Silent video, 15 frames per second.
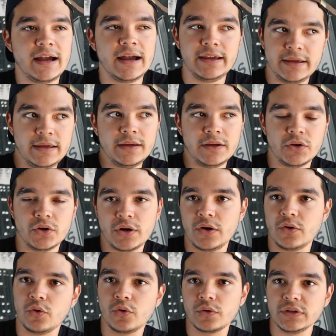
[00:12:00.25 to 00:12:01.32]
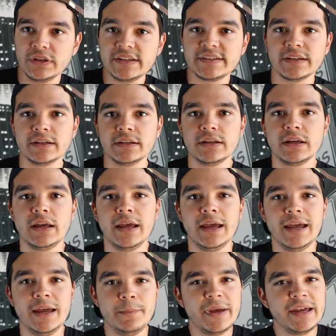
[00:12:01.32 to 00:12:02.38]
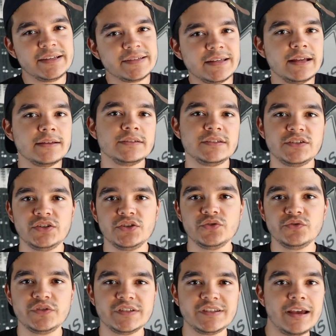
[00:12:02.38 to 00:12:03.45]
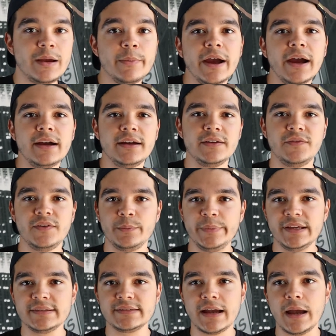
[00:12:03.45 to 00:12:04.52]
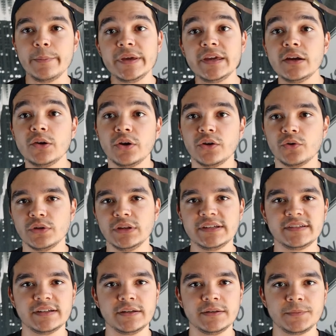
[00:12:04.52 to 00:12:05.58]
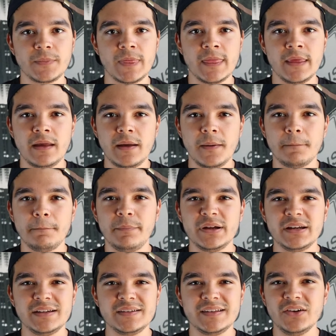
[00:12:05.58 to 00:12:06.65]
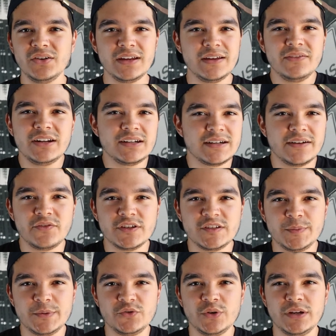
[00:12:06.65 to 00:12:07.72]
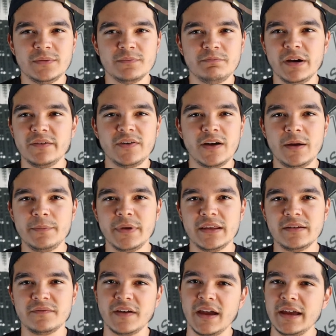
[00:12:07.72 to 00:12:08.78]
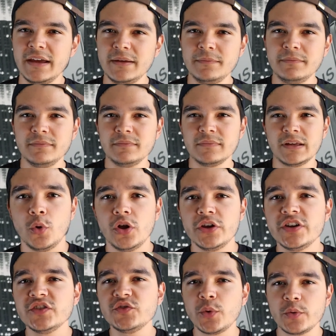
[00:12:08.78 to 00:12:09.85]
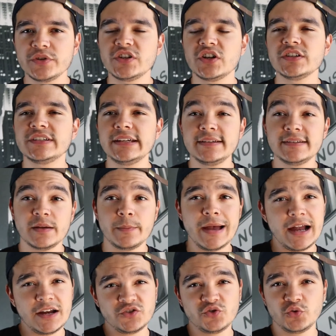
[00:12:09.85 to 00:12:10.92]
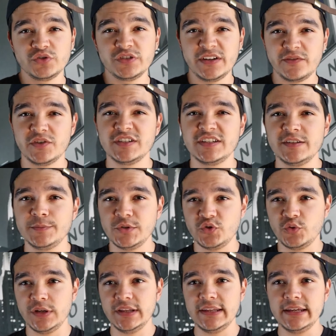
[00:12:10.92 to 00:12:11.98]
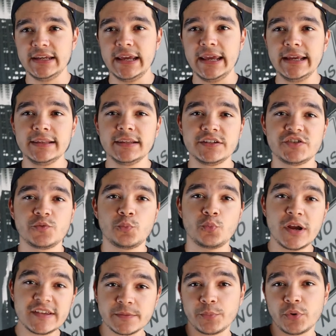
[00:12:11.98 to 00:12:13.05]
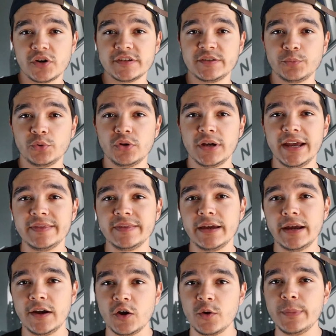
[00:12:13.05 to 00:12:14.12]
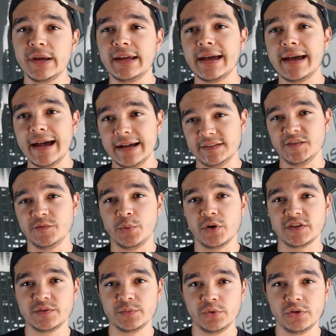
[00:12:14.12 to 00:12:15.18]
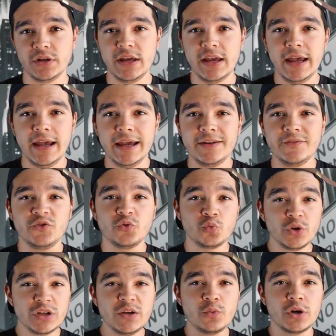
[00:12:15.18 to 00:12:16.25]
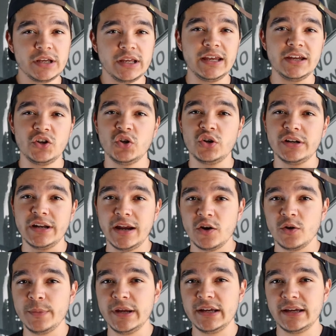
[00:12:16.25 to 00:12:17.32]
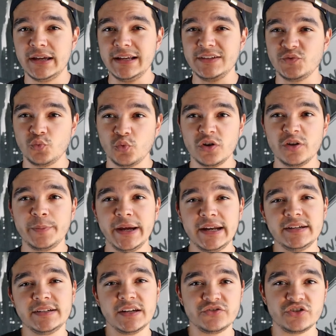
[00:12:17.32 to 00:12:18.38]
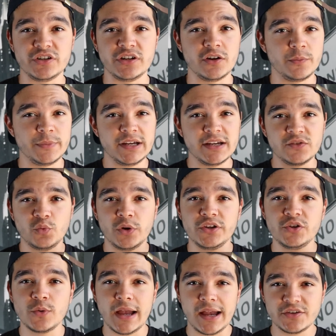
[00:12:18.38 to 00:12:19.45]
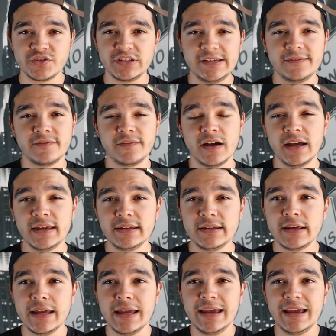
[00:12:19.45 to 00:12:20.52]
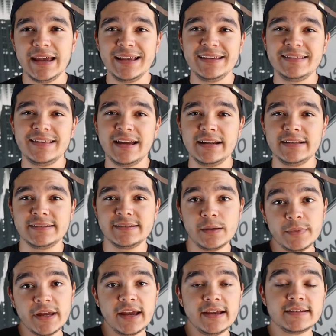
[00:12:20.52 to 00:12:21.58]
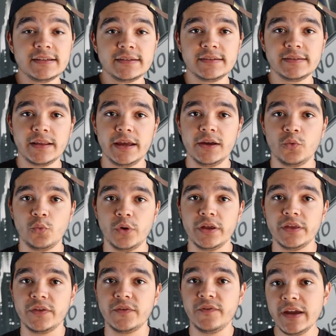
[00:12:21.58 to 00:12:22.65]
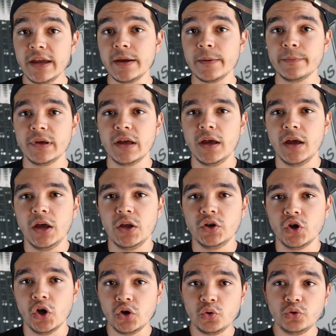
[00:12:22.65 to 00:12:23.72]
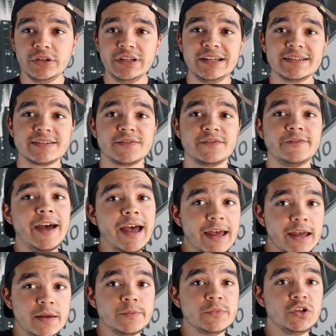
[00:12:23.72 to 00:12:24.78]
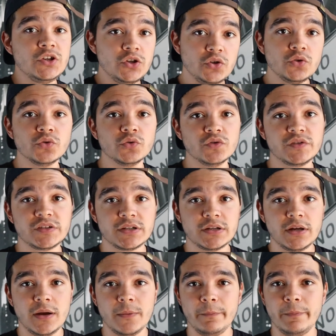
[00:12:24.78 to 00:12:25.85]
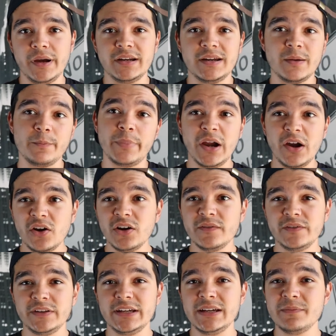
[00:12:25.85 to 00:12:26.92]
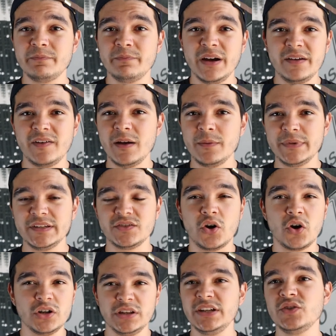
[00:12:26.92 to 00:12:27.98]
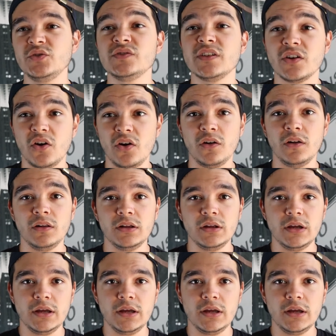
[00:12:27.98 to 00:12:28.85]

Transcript: I hear or listen, it makes sense to use sama if it means I'm hearing or listening. But is there even a difference between bafham and fahem? Well, here's where we start seeing some actual differences between the English present participle and the Arabic active participle. And if you really want to get good in Arabic, it's worth paying attention here, because what you actually find is that in some cases, like with fihm, not only is fahem used, but comparatively, bafham is hardly used at all.